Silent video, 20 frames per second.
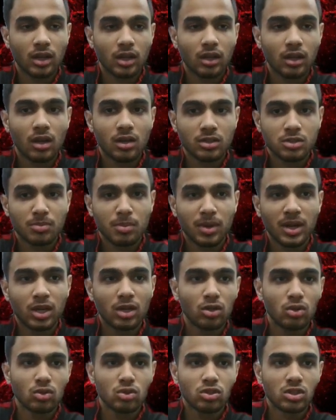Ten Hag's
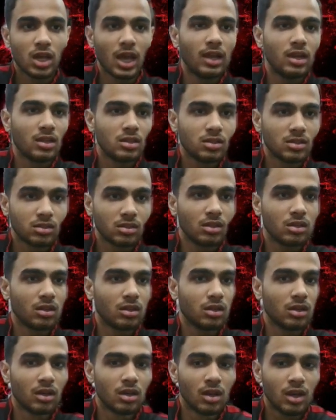men to silence
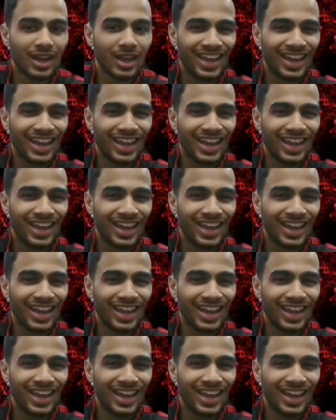the